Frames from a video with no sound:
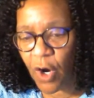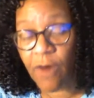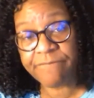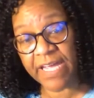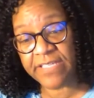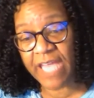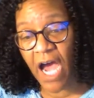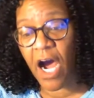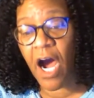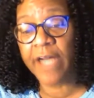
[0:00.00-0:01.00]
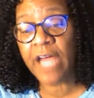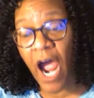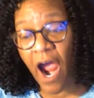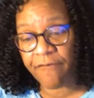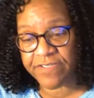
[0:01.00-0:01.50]
or vineyard
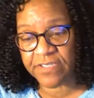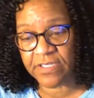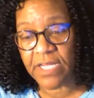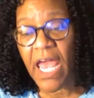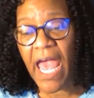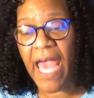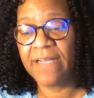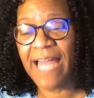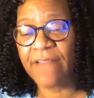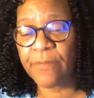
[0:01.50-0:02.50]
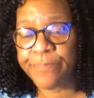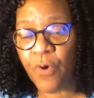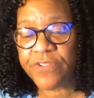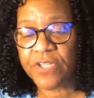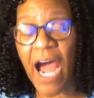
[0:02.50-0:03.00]
unharvested and allowing the
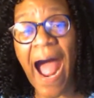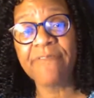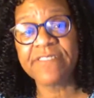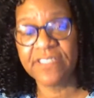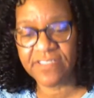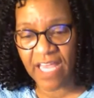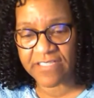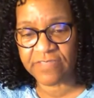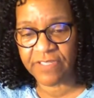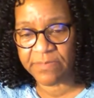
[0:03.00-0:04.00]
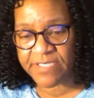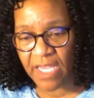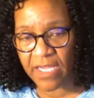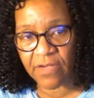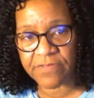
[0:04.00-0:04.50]
poor to harvest these sections for
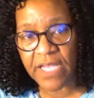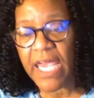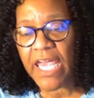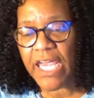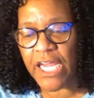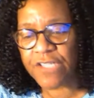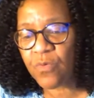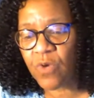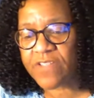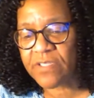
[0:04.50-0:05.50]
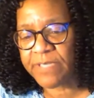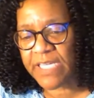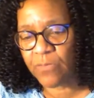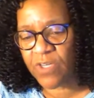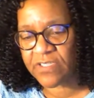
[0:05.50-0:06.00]
themselves, Israel was to
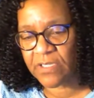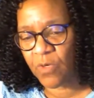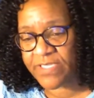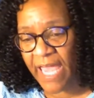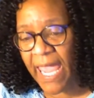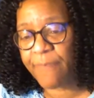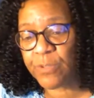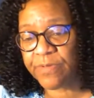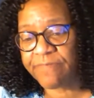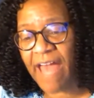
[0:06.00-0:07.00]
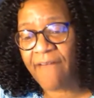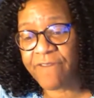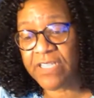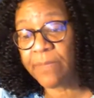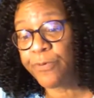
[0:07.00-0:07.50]
be was was able to provide
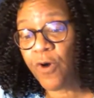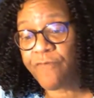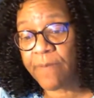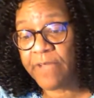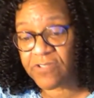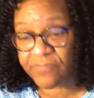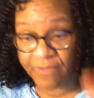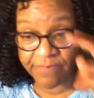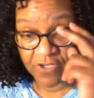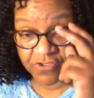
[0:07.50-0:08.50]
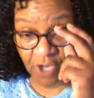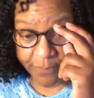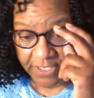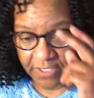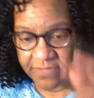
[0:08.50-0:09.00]
for the poor from their from their
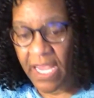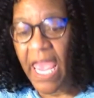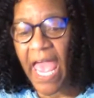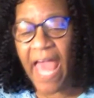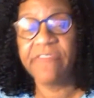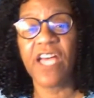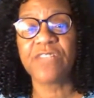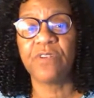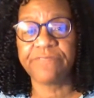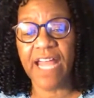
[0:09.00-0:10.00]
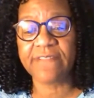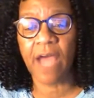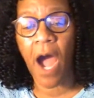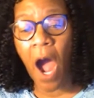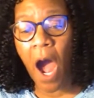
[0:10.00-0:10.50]
surplus and thus reflect
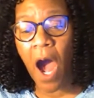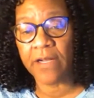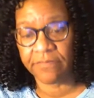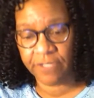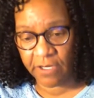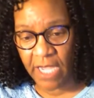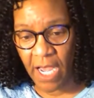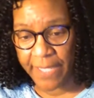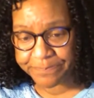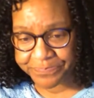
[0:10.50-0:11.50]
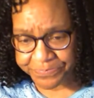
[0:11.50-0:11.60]
the heart of their God.